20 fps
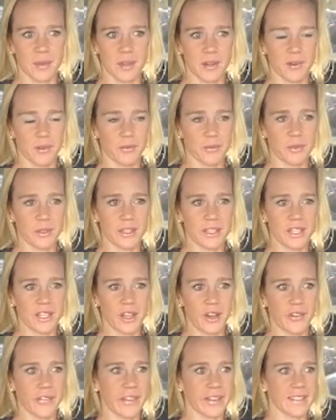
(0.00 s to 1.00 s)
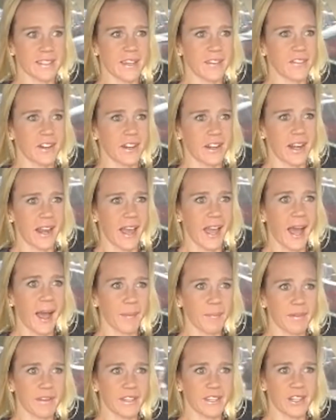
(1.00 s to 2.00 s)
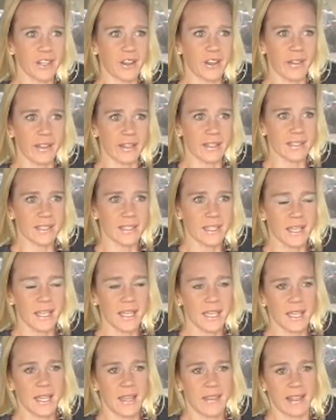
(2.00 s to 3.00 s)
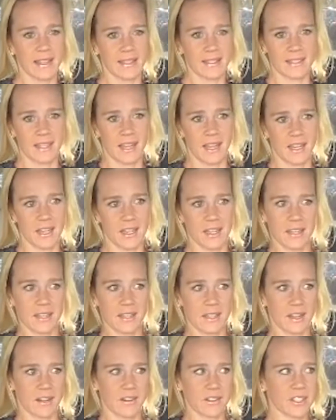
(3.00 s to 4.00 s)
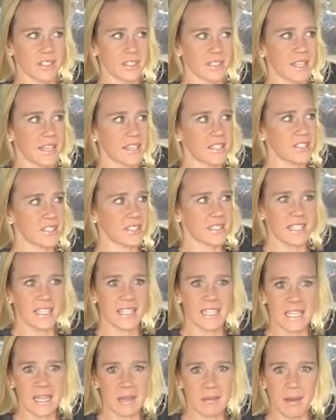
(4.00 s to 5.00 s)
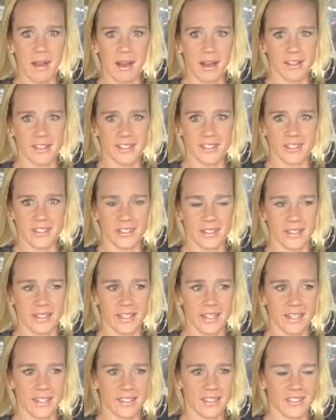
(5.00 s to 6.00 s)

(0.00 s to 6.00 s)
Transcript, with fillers: But you don't really know if that's ever going to happen. You know, that's, that's not, they don't just let just any boxer in there.